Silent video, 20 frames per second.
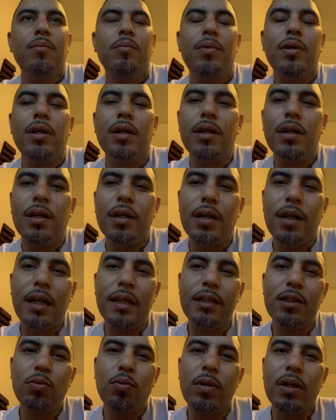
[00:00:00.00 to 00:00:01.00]
But uh, I
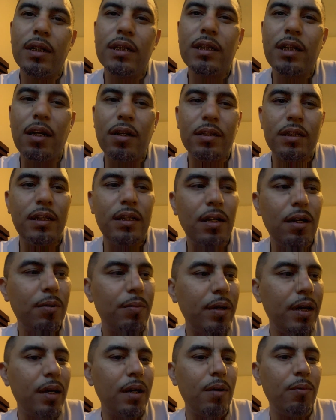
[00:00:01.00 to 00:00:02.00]
just wanted to talk to y'all,
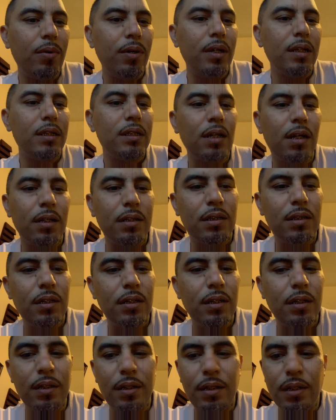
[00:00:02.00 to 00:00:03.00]
man. I wanted to talk to
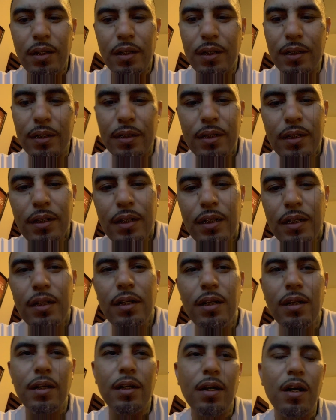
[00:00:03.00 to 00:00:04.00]
the uh,
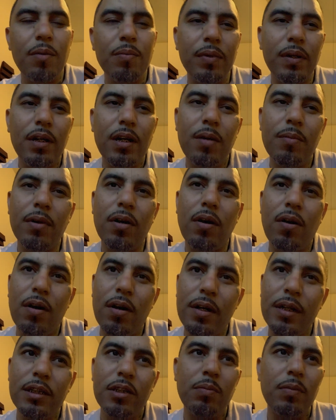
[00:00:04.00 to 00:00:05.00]
young up and coming
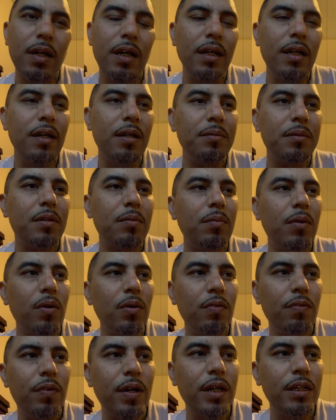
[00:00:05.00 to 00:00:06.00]
artists, man. Get them some
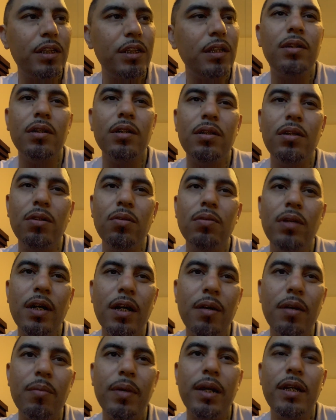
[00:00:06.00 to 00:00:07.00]
motivation to do
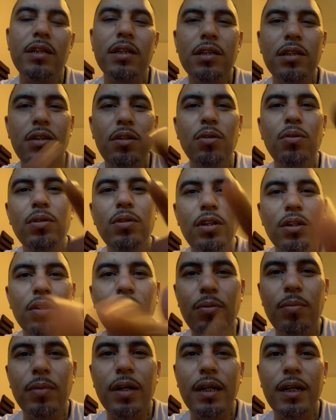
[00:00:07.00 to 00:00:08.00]
them, man. Just do you,
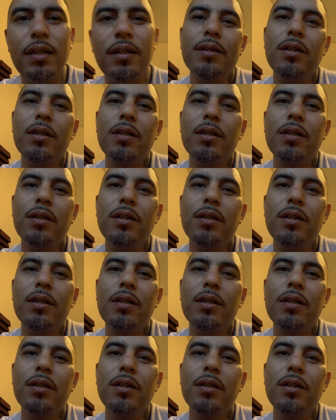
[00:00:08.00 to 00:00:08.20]
man.